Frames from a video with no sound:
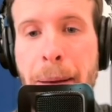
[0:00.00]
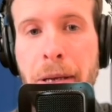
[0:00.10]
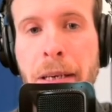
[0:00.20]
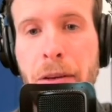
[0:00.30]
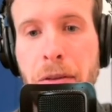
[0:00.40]

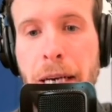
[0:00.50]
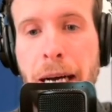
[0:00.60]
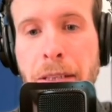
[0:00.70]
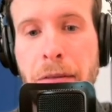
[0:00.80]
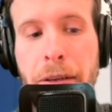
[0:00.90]
into those
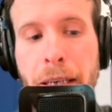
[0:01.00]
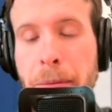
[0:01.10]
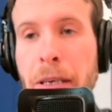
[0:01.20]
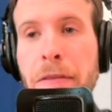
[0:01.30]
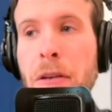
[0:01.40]
kinds of things. I
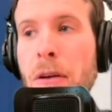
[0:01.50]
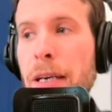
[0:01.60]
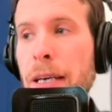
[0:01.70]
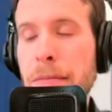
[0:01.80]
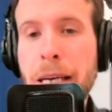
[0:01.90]
mean, if you look
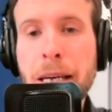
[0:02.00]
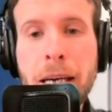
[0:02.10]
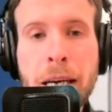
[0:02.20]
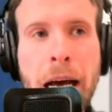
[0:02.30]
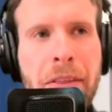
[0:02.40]
at,
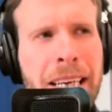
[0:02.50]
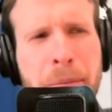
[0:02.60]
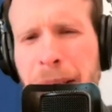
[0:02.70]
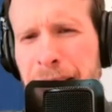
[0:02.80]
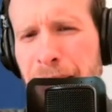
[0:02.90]
I think
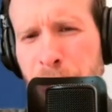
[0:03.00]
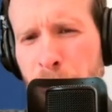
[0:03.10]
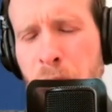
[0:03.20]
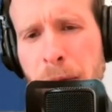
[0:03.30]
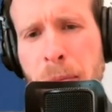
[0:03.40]
NBC
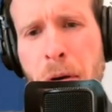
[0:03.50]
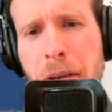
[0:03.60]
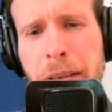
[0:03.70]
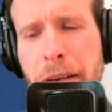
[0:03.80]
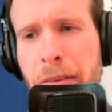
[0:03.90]
News
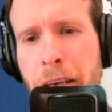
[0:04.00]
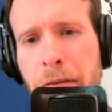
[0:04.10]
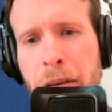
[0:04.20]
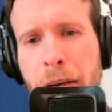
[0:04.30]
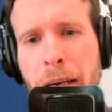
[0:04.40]
reported this, that if
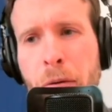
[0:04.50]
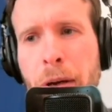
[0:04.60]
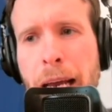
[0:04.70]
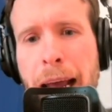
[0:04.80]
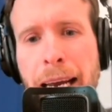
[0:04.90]
you look at
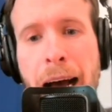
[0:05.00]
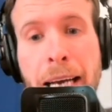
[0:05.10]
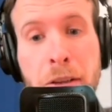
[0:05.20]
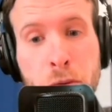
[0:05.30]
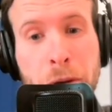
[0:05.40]
what AI
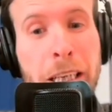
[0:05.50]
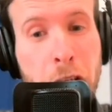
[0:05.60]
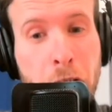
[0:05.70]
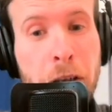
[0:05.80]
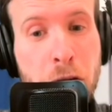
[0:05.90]
is really
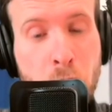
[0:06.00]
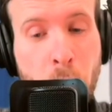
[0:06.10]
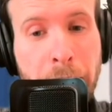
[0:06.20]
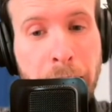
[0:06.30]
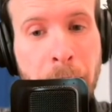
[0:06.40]
good at
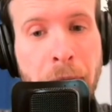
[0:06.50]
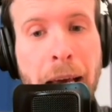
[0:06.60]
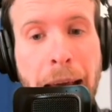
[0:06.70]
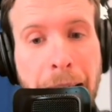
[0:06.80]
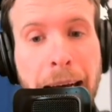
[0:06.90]
doing,
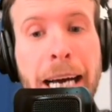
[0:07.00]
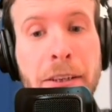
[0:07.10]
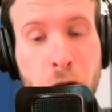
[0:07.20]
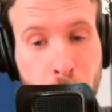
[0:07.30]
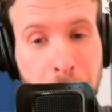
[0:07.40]
AI
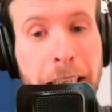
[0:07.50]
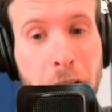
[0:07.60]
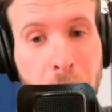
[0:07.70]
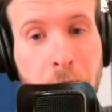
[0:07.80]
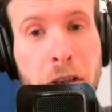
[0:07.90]
is really
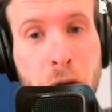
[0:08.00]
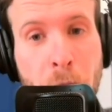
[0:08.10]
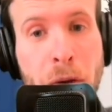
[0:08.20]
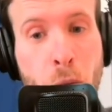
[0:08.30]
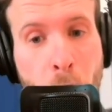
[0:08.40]
good at
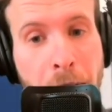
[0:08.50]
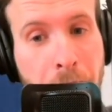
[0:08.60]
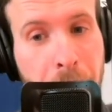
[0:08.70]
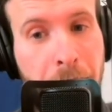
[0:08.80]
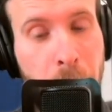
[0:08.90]
doing one
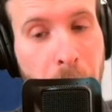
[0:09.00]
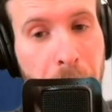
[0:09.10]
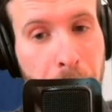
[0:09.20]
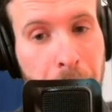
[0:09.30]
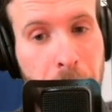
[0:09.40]
thing
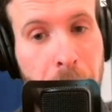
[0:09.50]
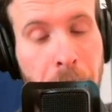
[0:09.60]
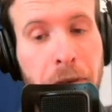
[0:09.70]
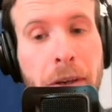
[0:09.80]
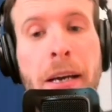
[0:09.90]
with
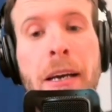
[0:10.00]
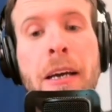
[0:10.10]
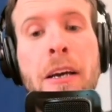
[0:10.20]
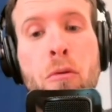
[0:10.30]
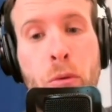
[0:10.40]
pictures,
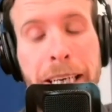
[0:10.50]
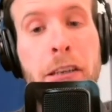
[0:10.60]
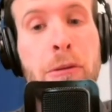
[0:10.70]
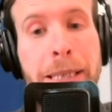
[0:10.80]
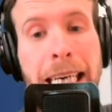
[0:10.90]

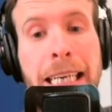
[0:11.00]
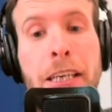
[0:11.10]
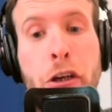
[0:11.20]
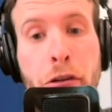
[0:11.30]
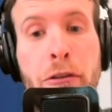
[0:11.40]
recreating
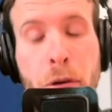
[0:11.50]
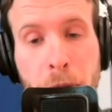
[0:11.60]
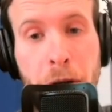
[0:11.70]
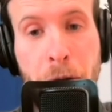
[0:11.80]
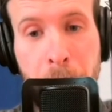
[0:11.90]

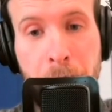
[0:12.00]
Cthulhu.